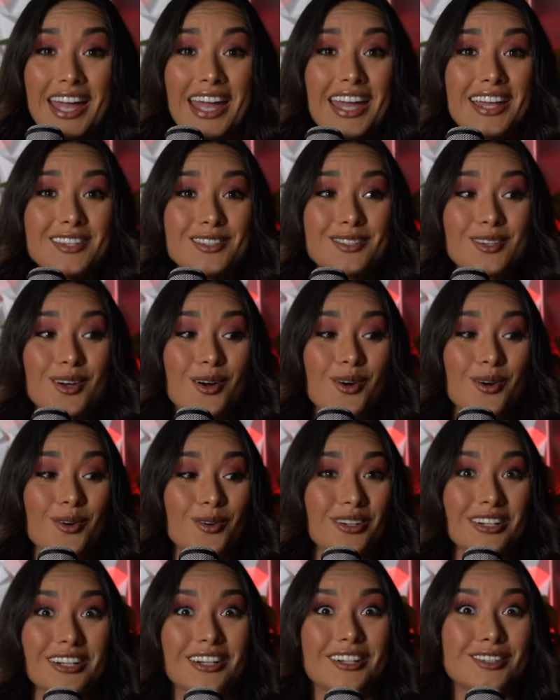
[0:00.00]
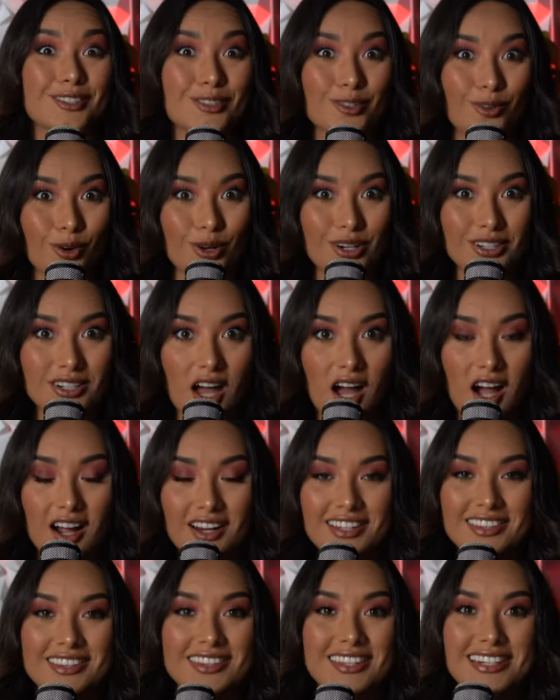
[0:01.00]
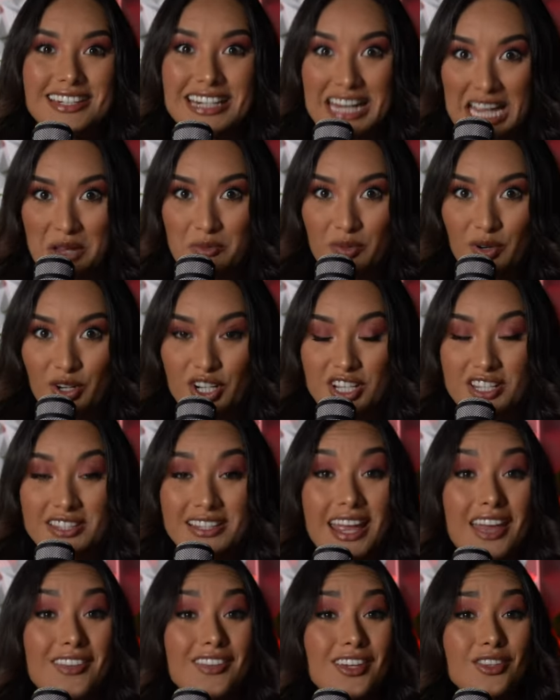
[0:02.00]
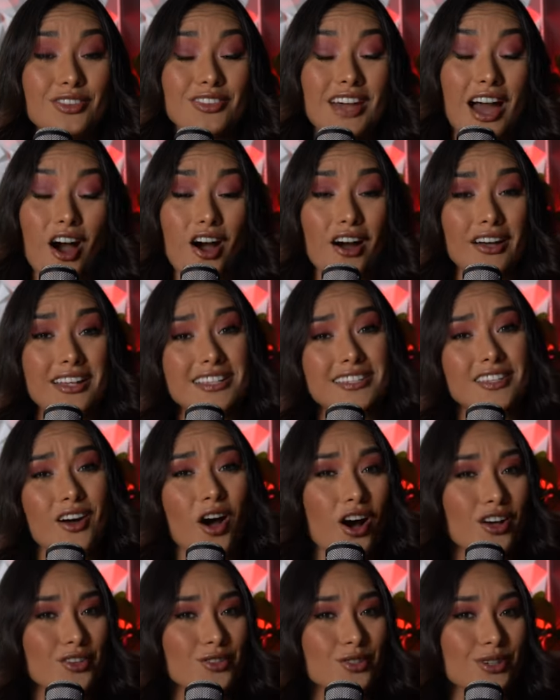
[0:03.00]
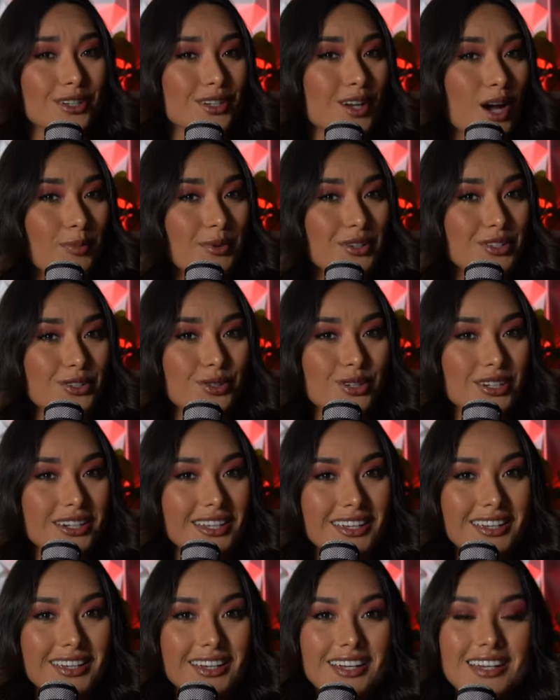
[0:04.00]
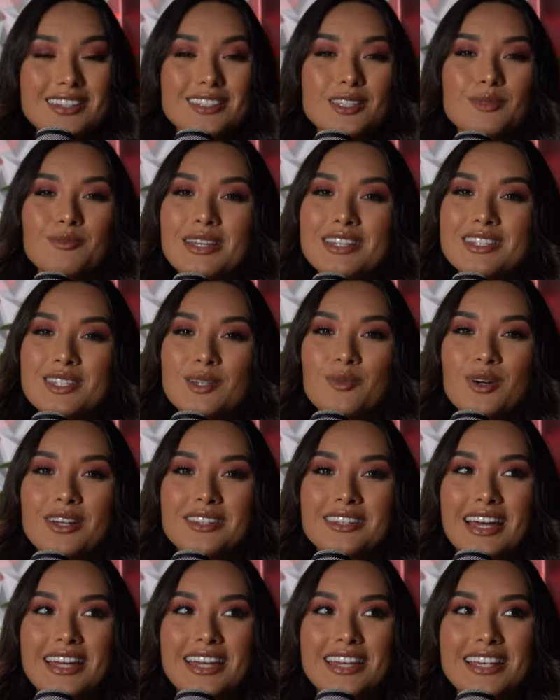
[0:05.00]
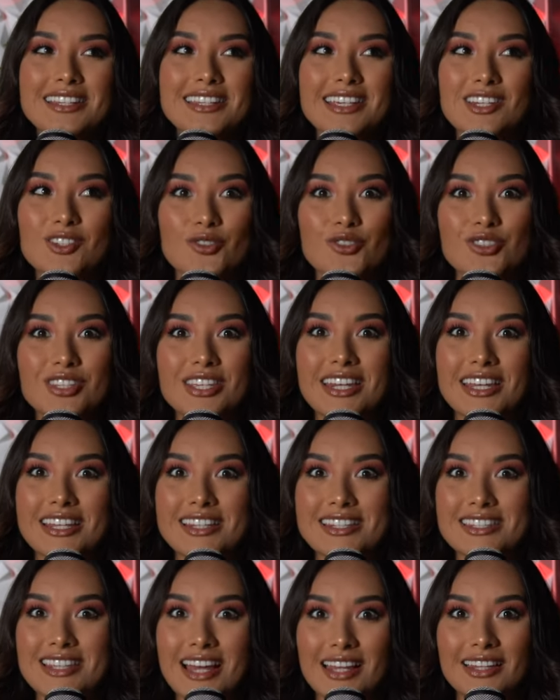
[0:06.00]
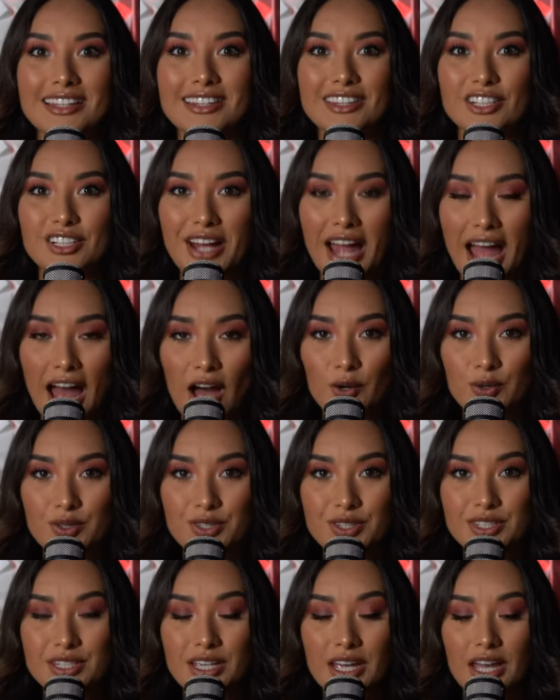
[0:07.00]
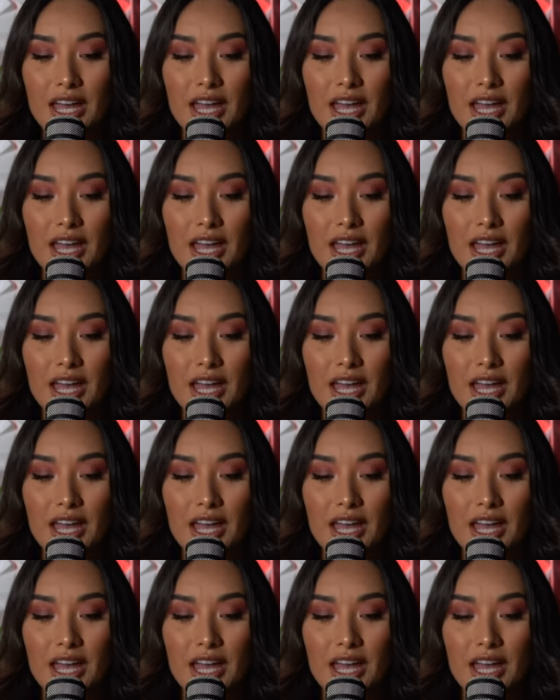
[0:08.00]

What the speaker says: And so door knock the neighbors, and then that is also an opportunity to meet someone that is interested in selling their house.